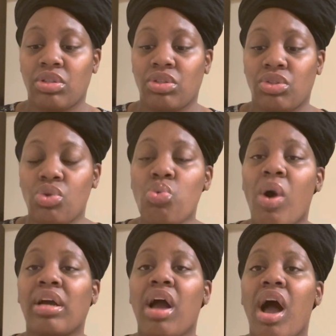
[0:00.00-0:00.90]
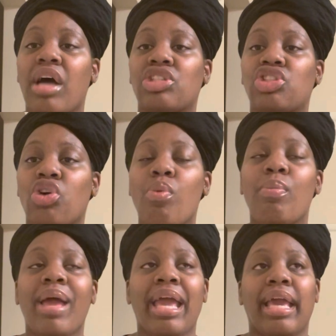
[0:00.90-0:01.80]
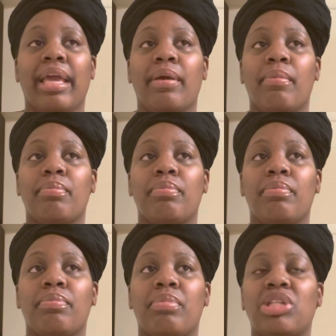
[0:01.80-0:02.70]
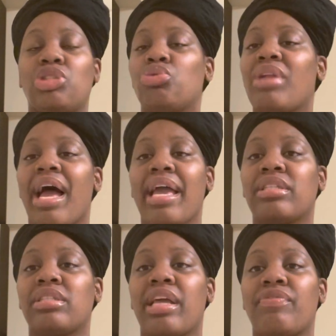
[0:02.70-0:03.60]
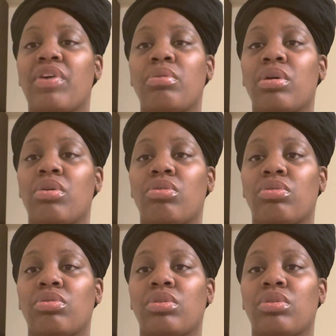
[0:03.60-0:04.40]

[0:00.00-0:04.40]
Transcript: You want God so bad, but you're not answering that phone call.